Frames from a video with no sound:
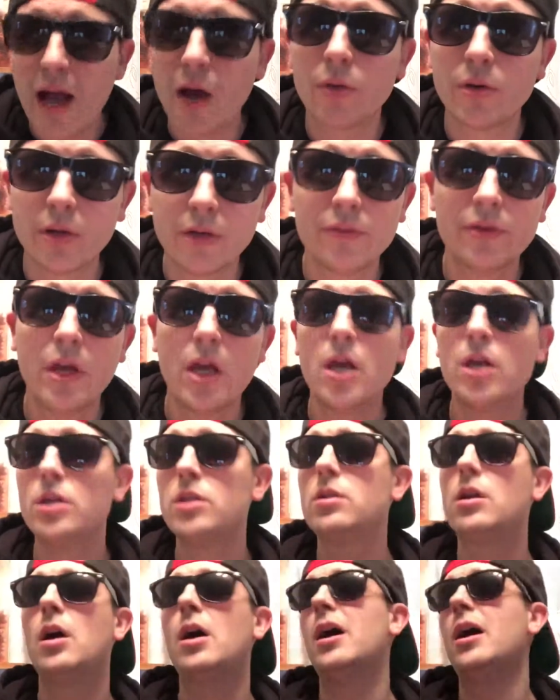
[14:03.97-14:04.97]
out of
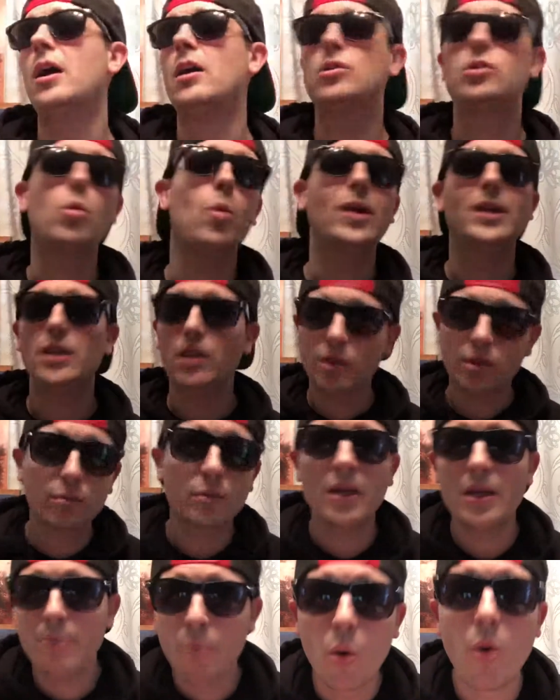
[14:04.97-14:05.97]

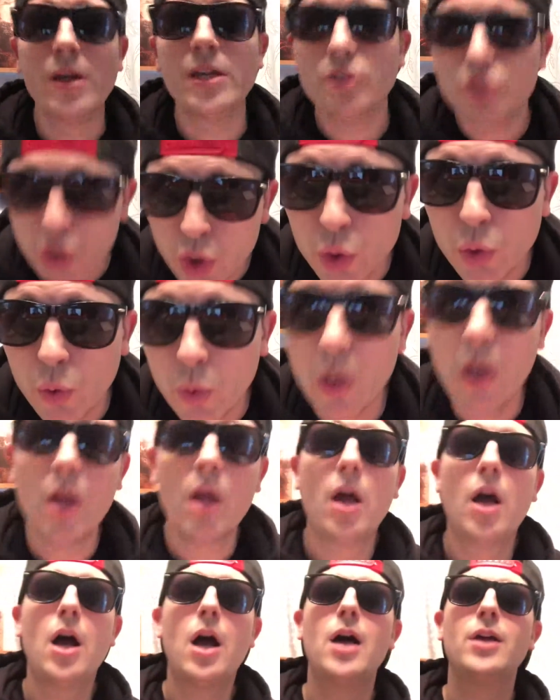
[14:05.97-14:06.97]

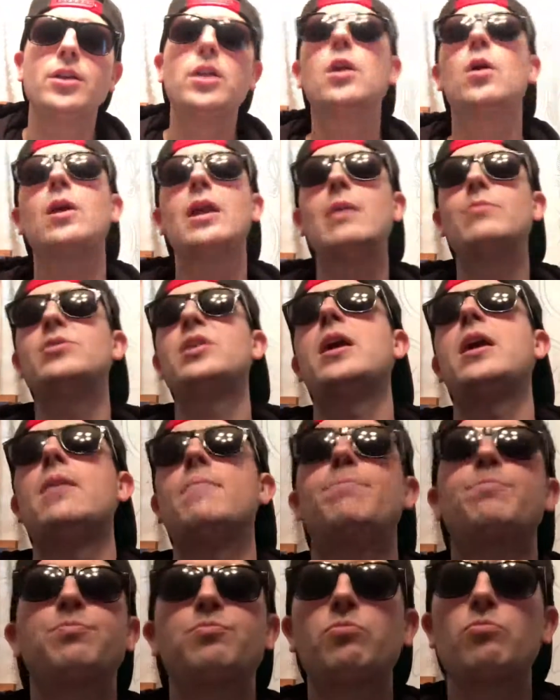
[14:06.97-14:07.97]
23.2. You know what I'm saying.